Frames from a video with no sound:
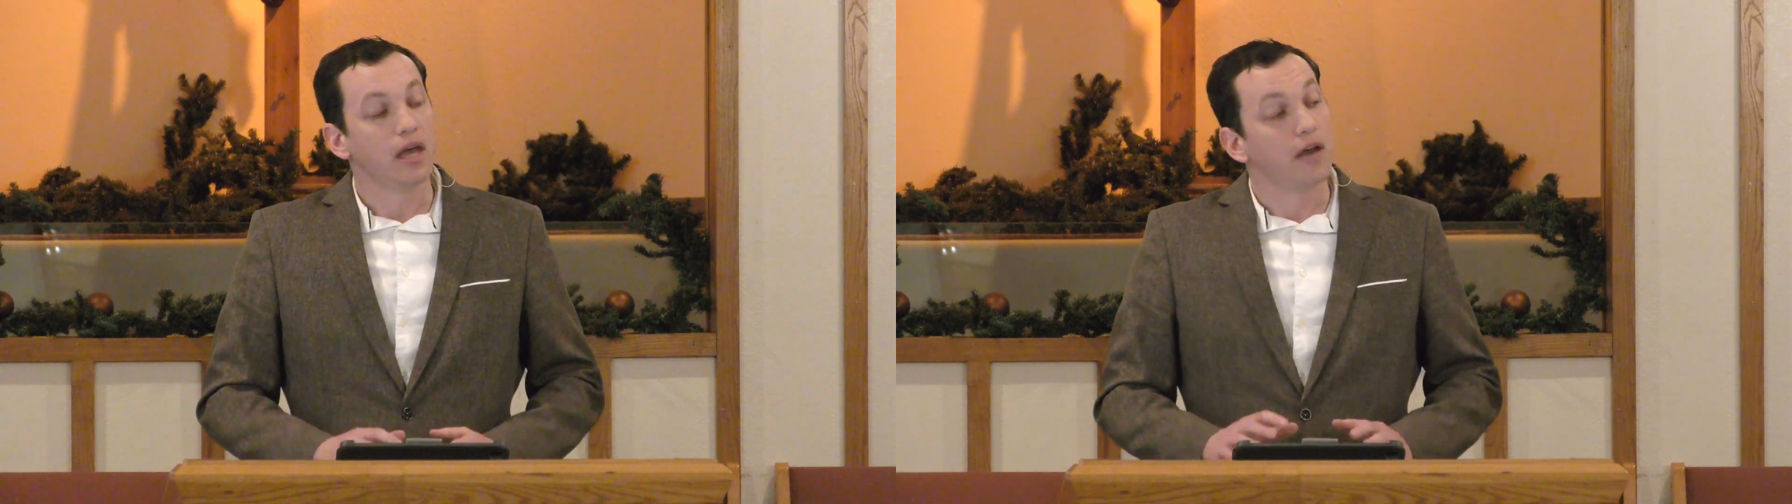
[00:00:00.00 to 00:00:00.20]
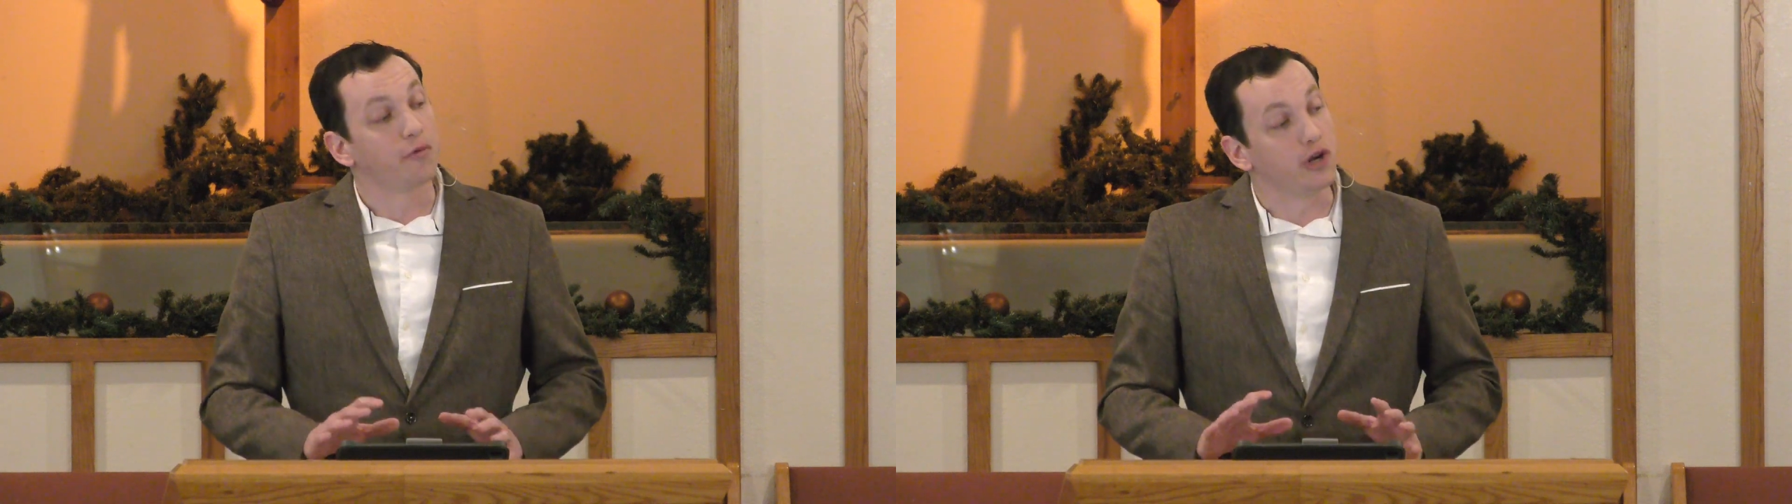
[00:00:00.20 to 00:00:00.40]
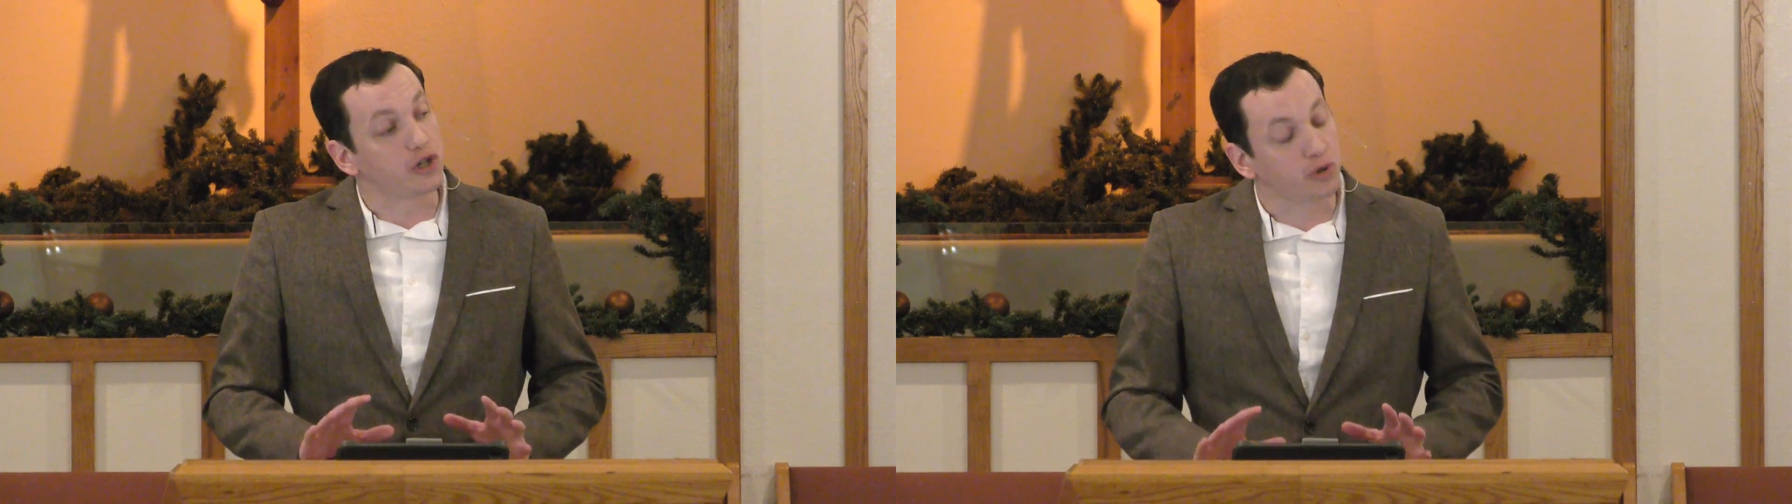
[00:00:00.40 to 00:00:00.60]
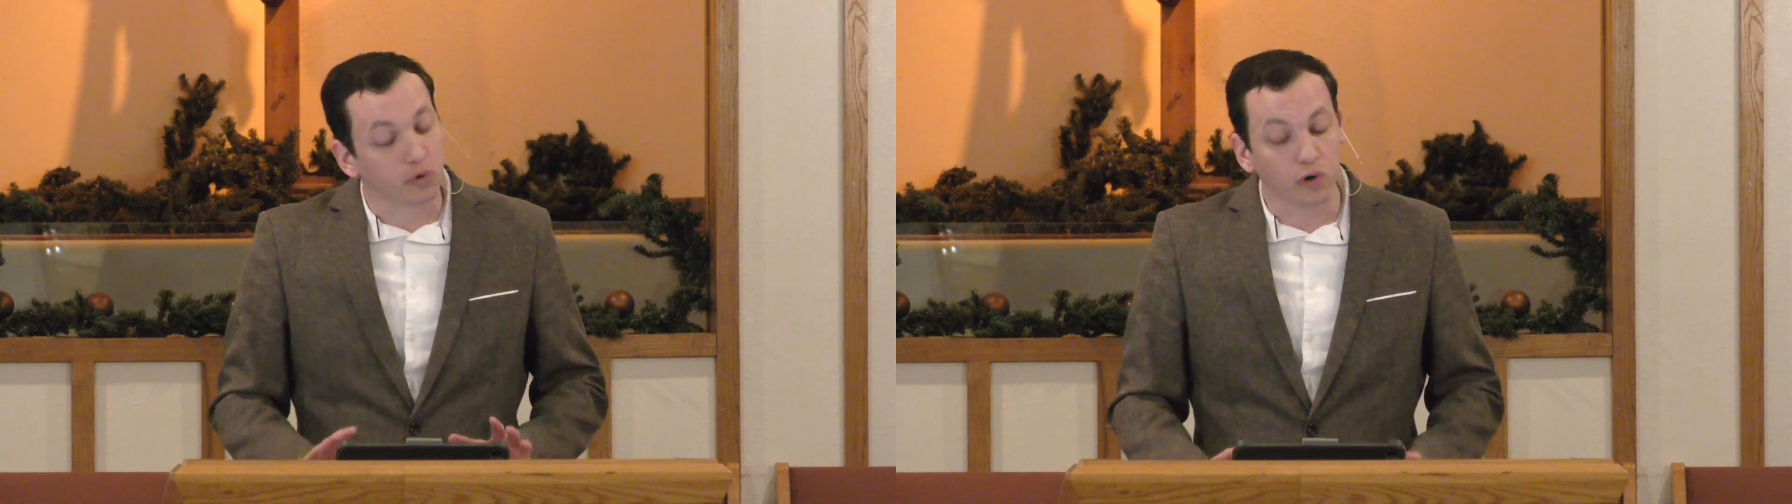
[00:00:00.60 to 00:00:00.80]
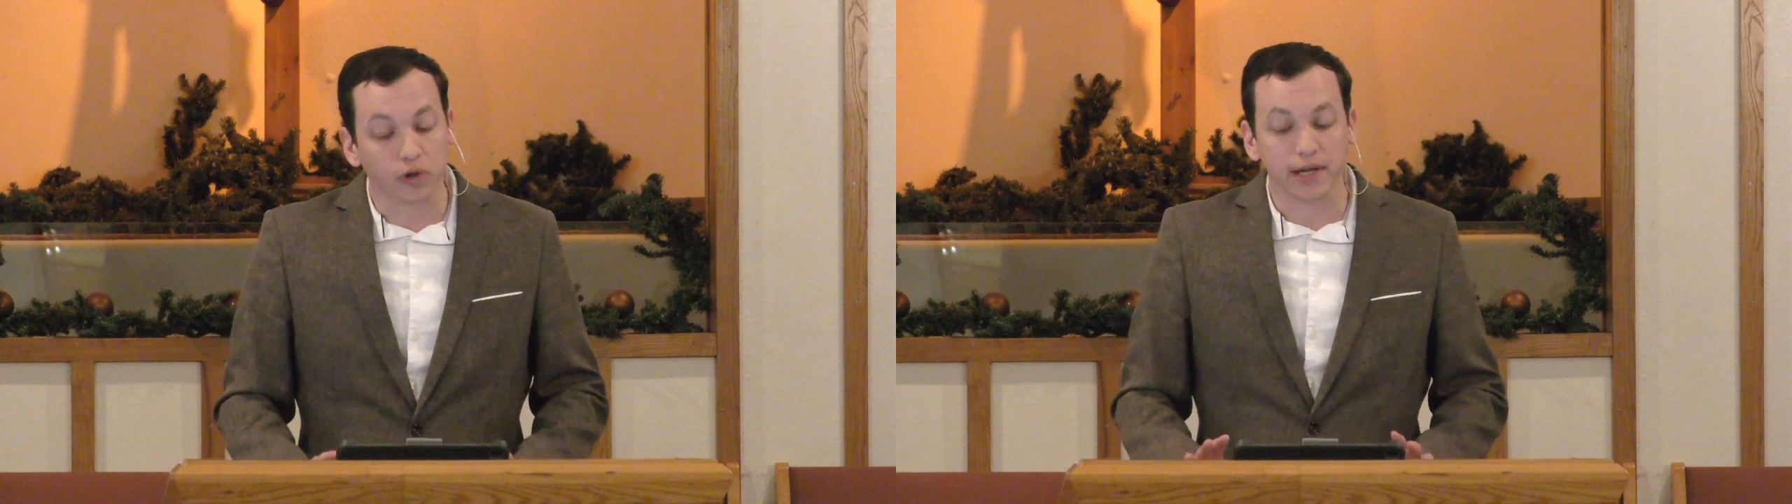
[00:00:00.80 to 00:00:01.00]
If we
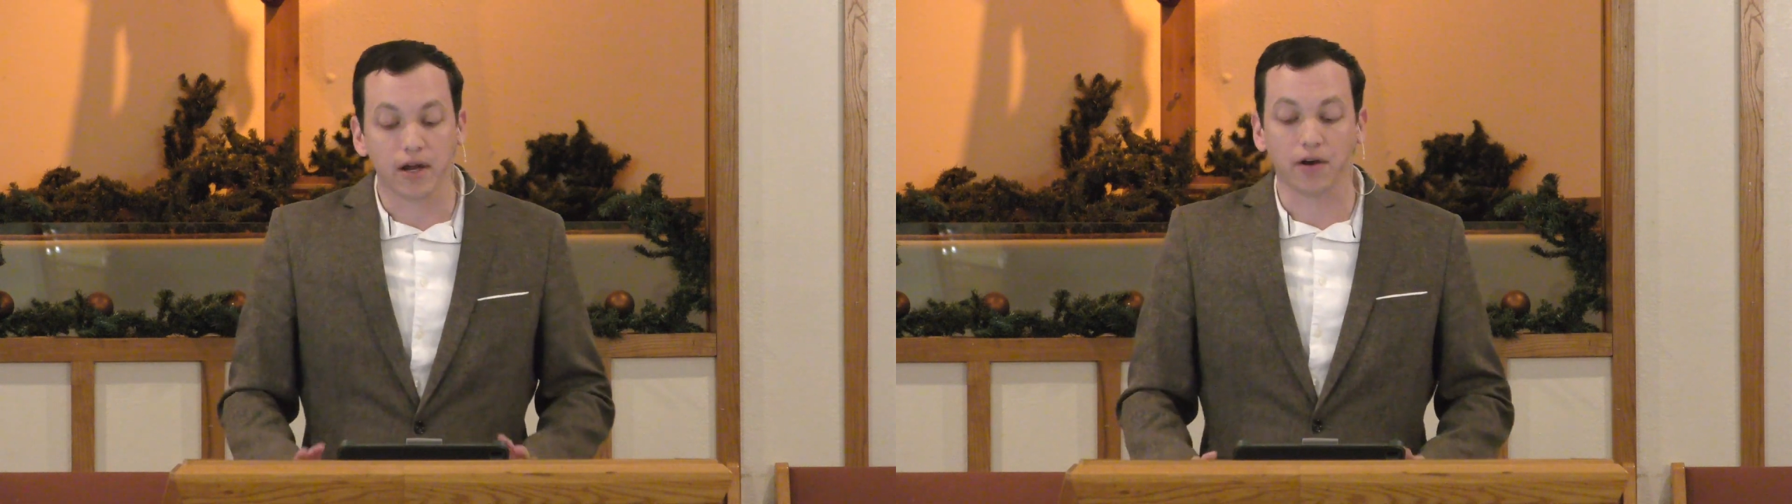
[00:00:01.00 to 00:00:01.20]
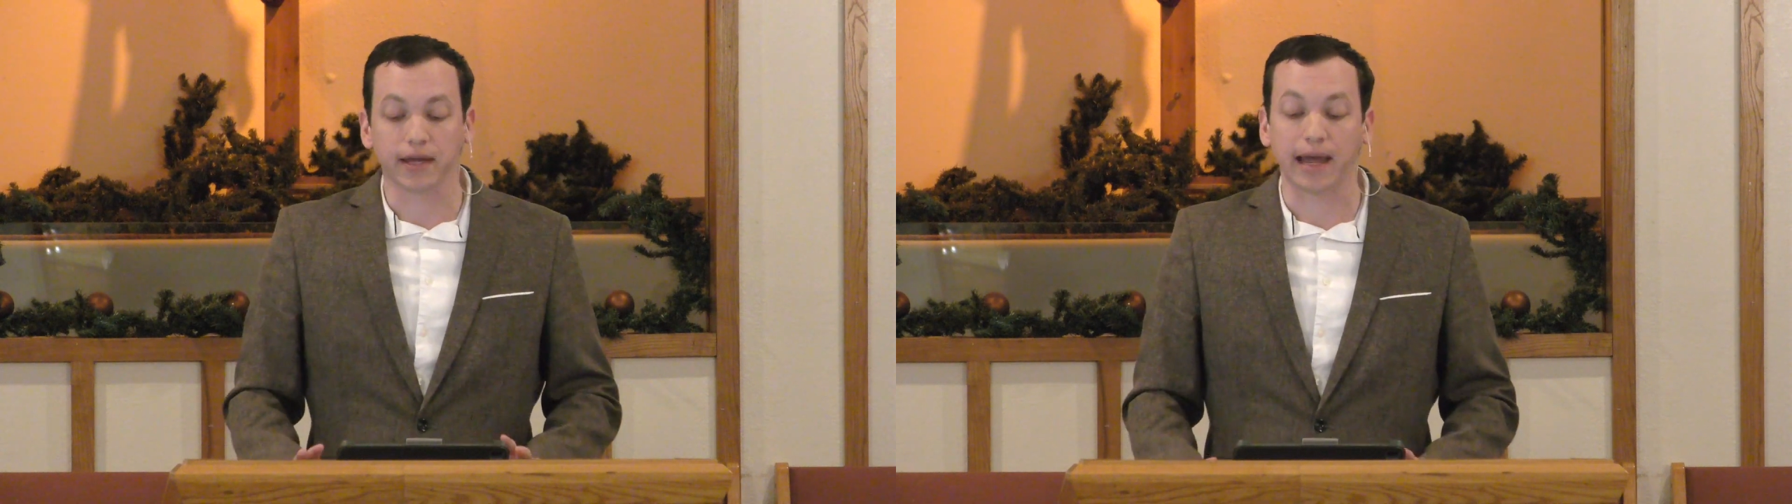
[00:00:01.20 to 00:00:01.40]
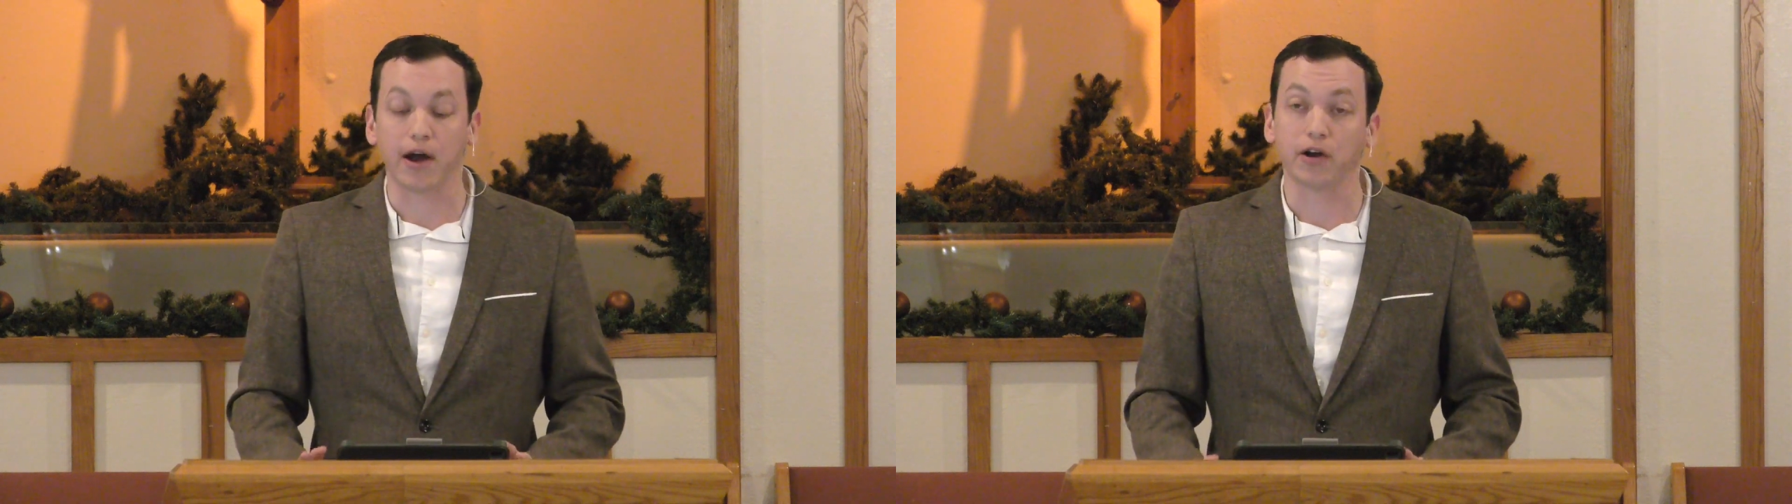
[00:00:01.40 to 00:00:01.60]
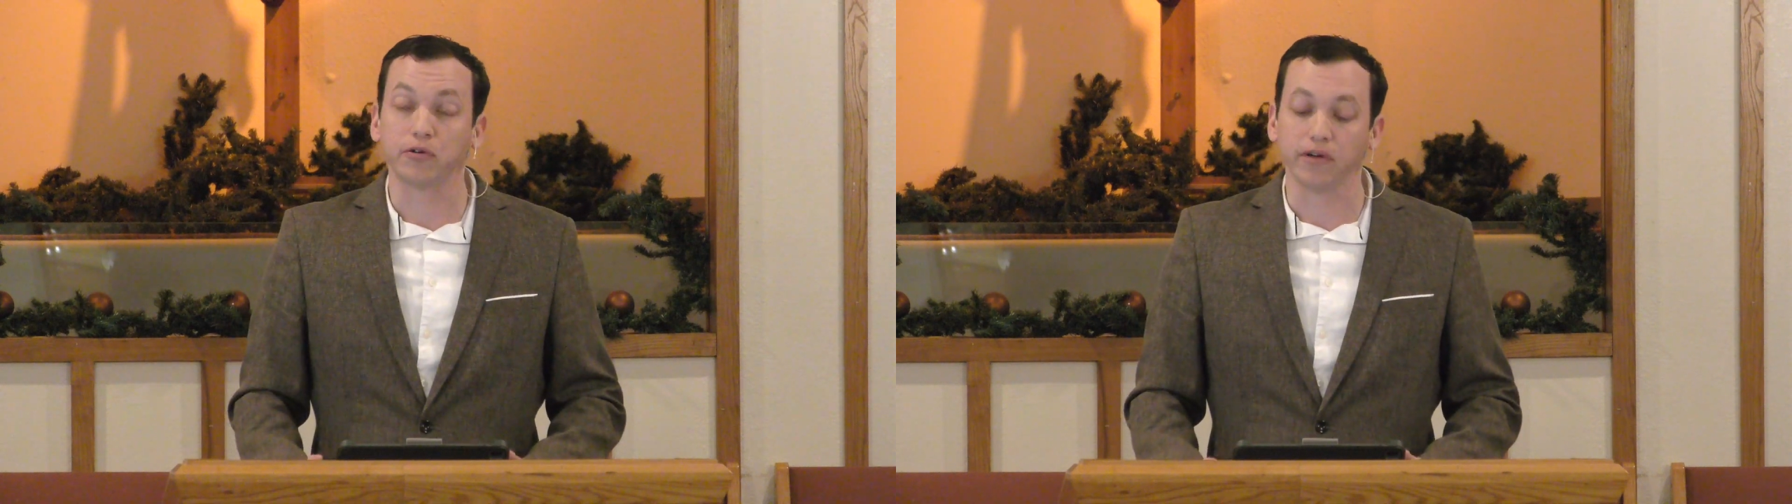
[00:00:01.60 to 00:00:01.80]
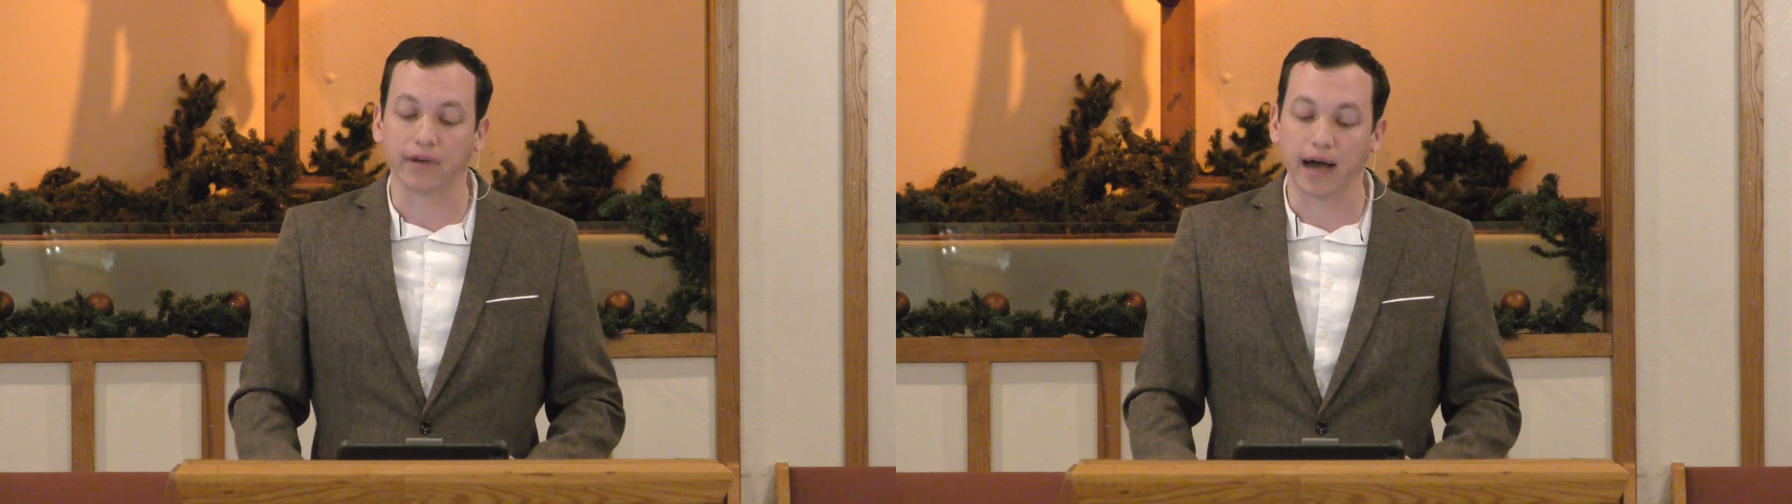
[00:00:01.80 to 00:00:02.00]
truly know the
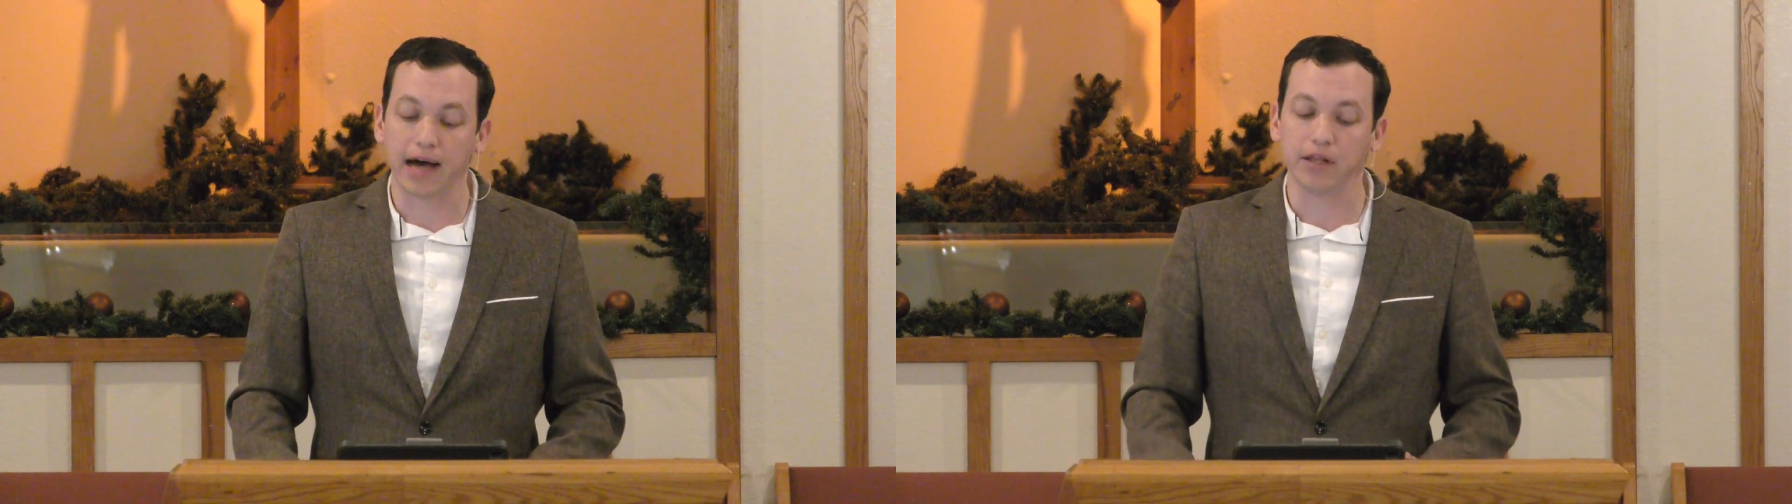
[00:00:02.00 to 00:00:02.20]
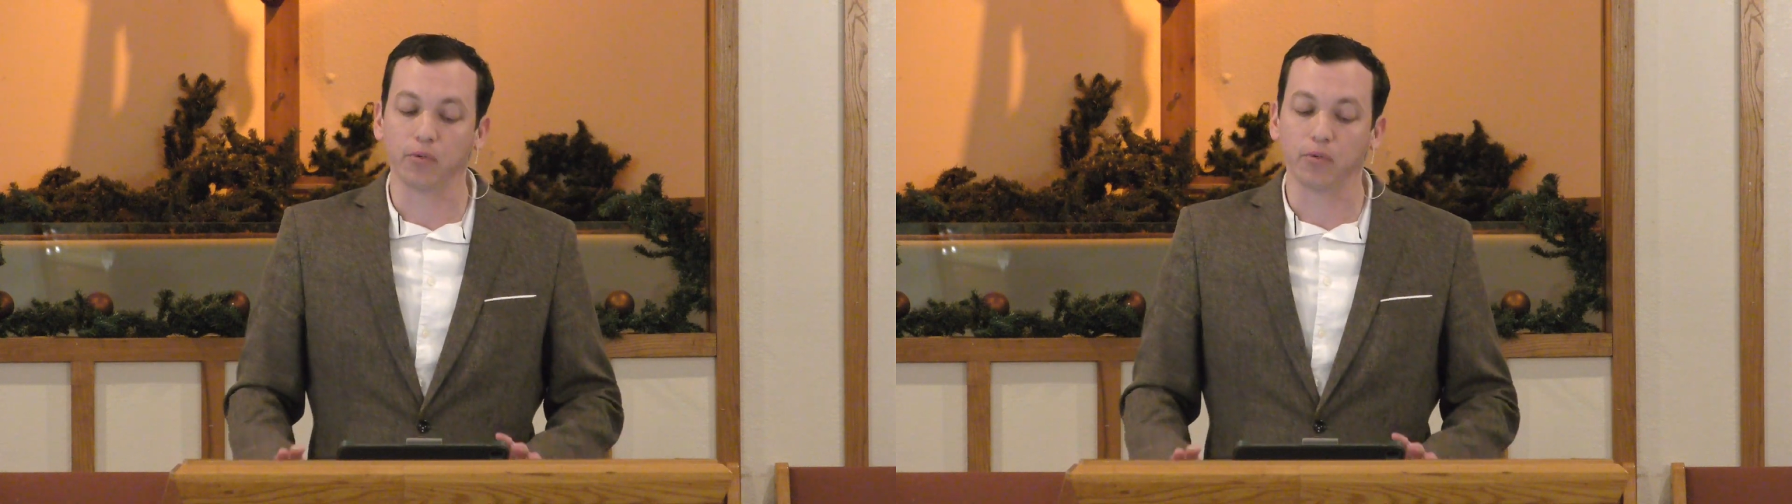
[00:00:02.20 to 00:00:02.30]
character of God,